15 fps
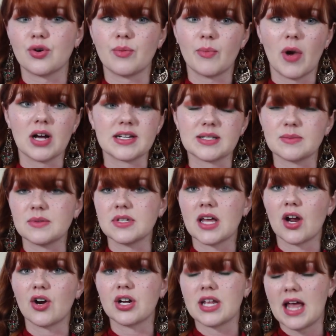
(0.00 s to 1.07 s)
or possibly
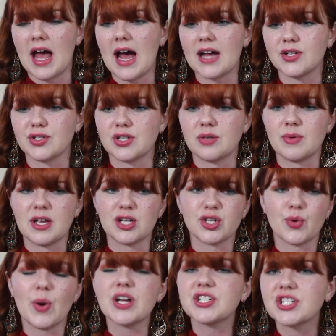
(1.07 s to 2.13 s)
they already had, so they began
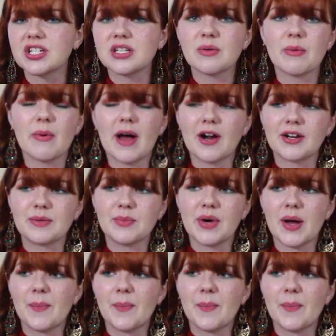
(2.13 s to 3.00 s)
to question them about it,